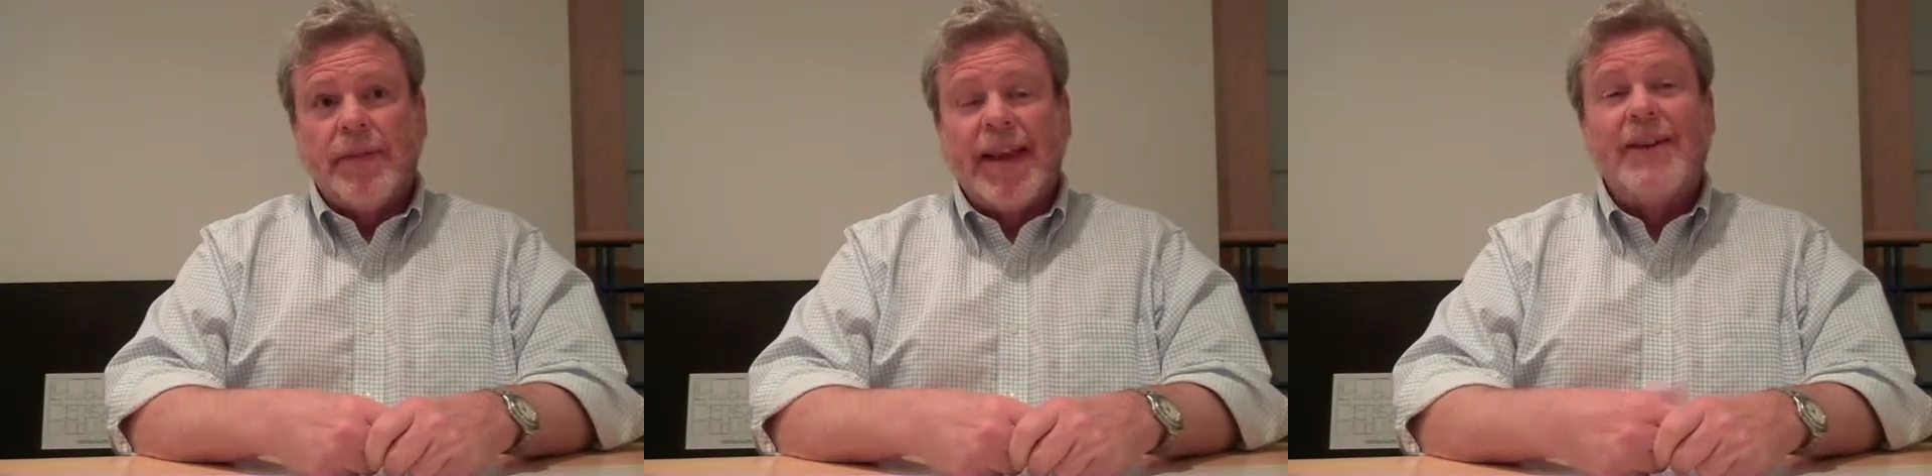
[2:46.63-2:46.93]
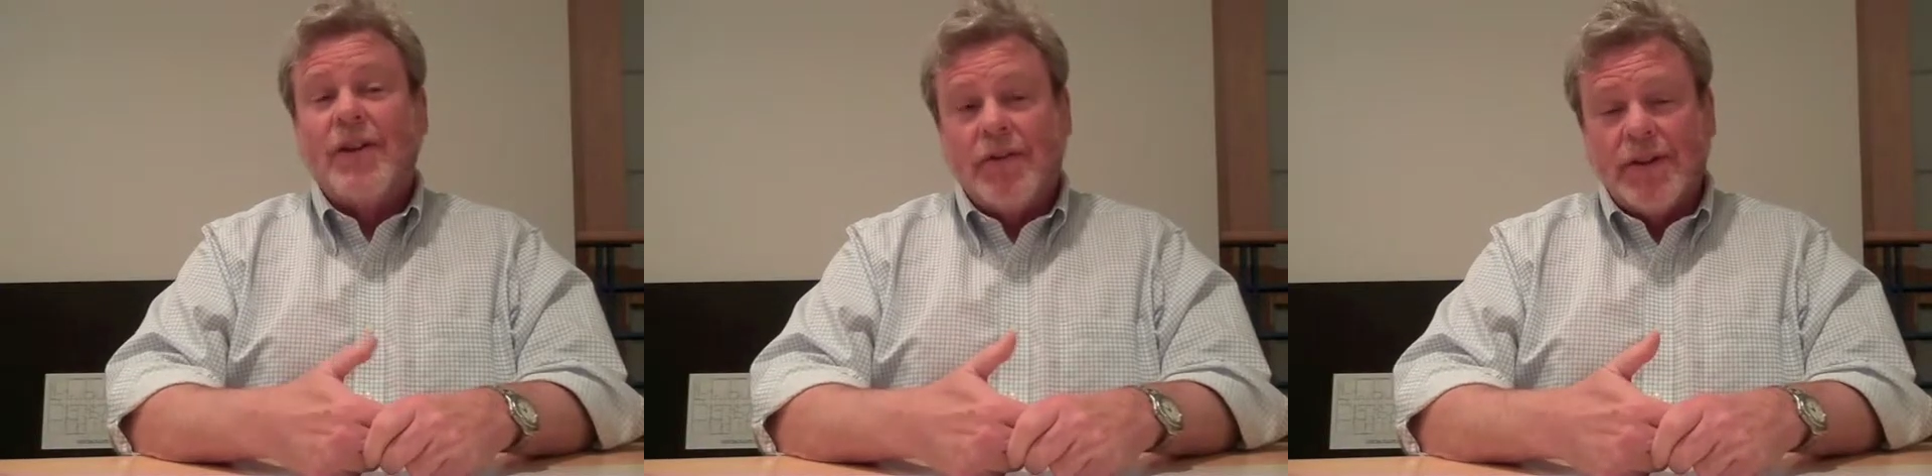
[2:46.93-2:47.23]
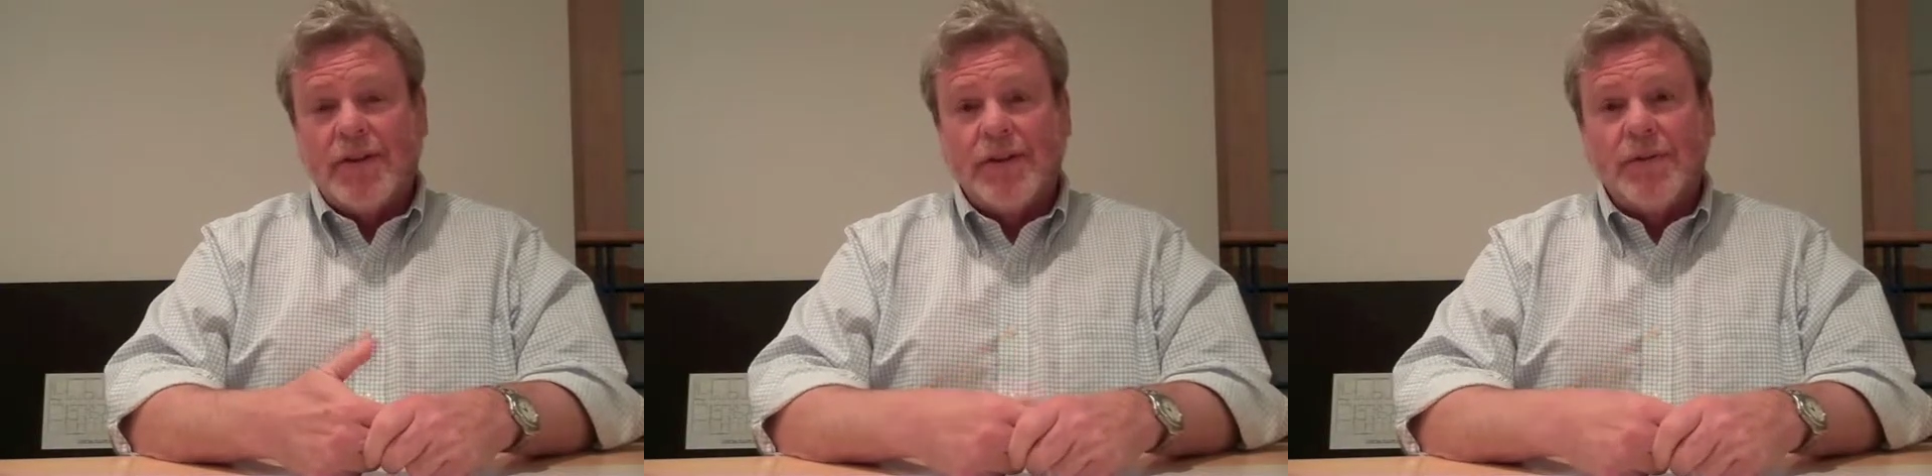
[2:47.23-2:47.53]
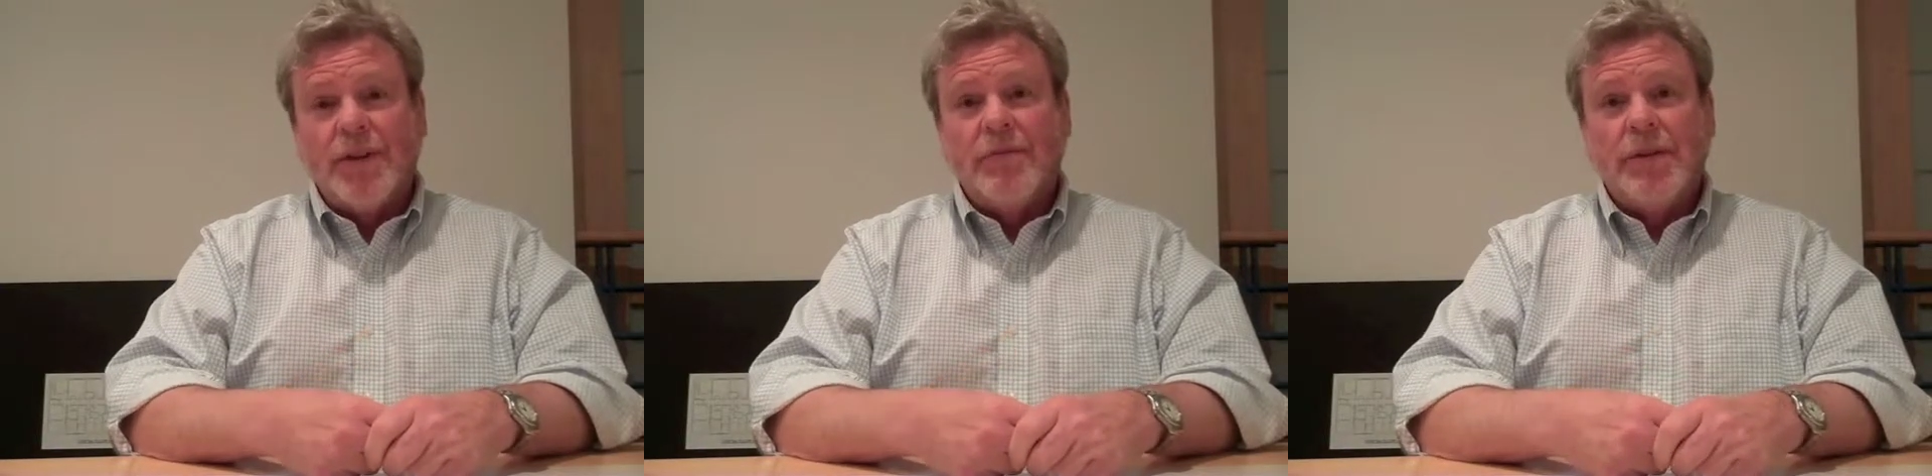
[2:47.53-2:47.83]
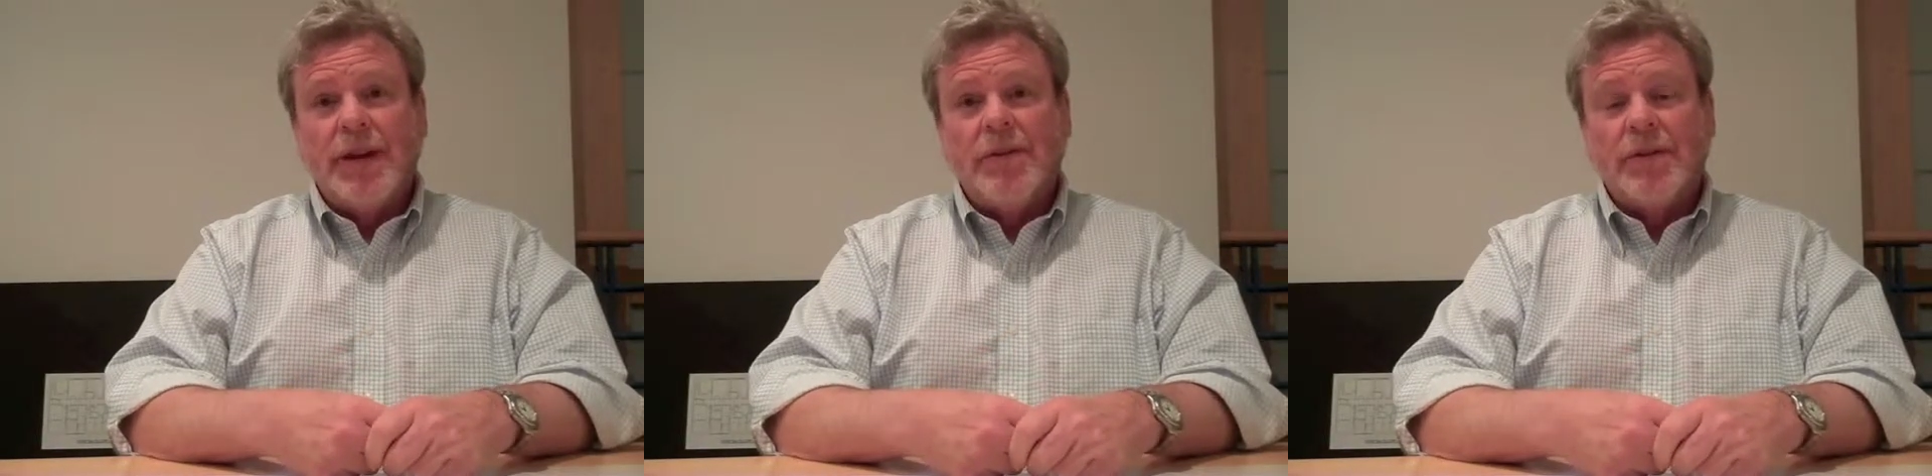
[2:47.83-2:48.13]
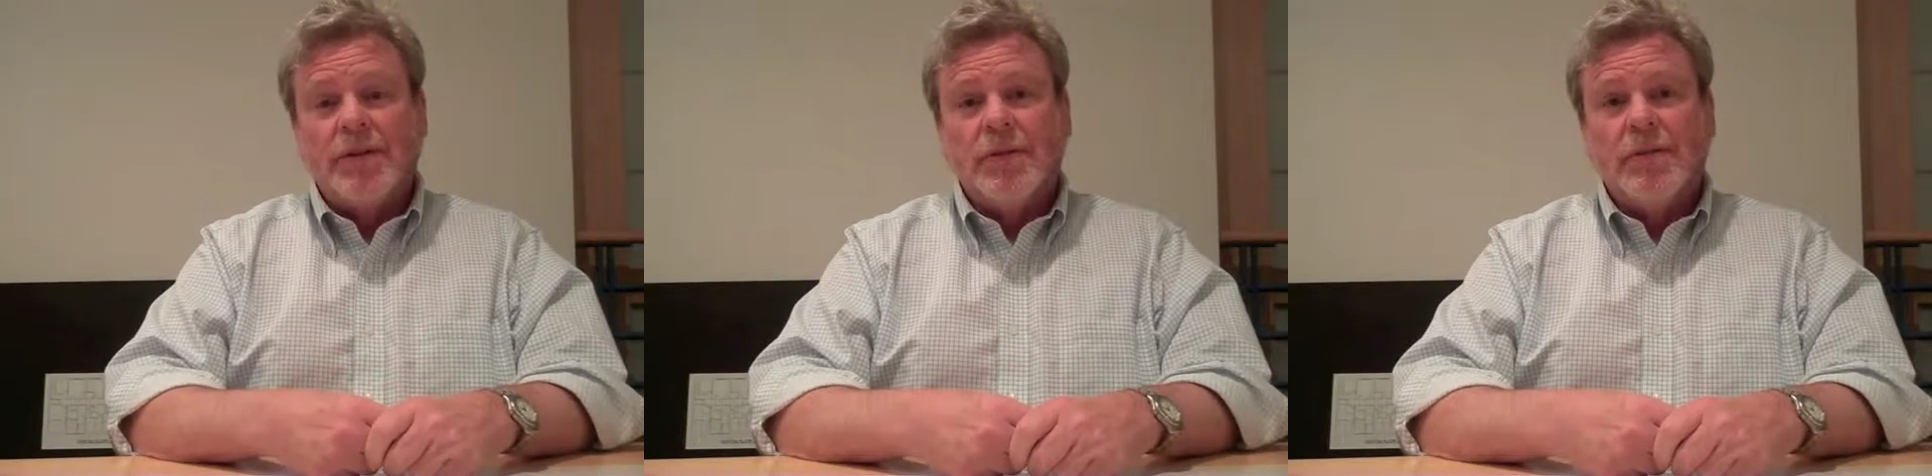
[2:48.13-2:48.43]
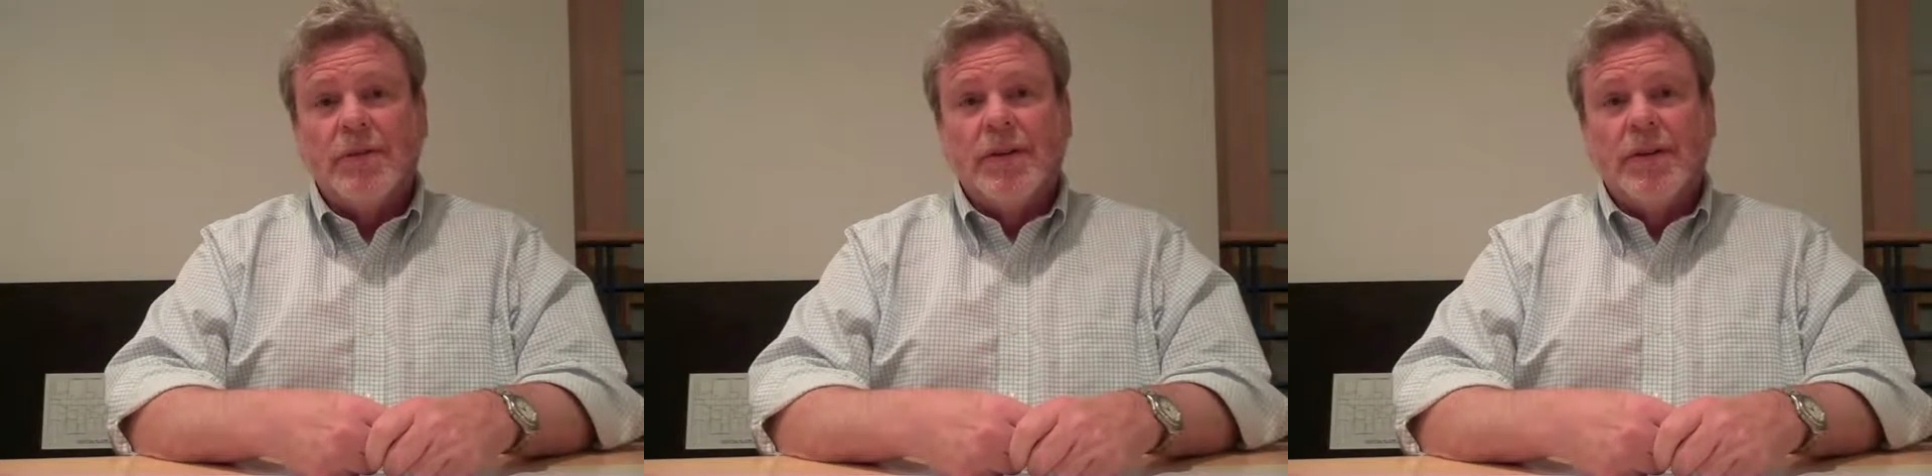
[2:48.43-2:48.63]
and our vision, we've been able to